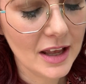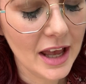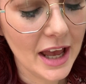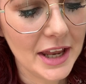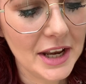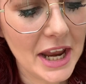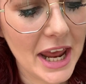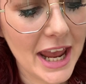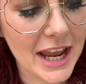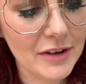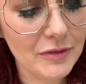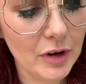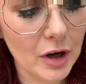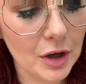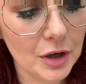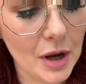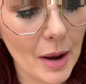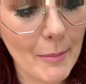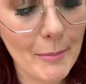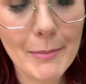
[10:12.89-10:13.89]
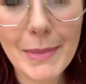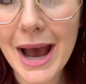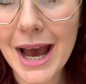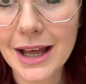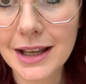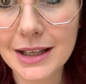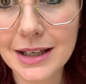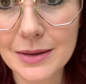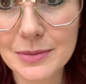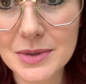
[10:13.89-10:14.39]
an Avon
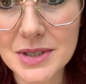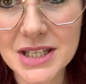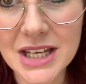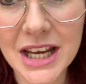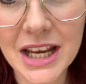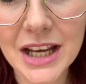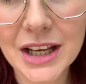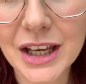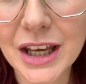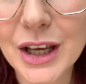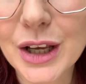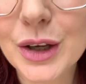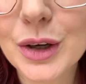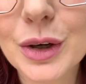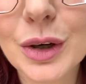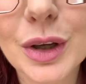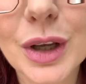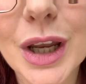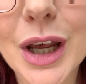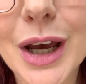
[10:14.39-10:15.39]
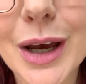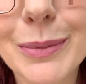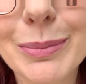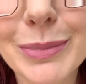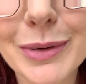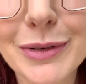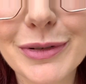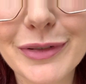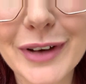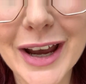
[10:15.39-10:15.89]
matte lipstick in colour
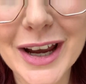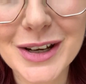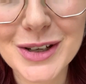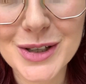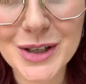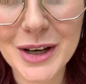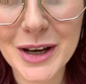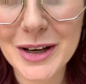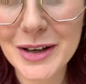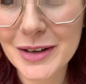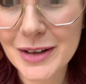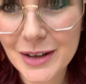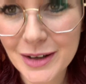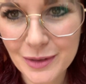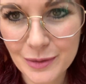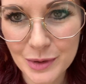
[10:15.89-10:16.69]
Perfection,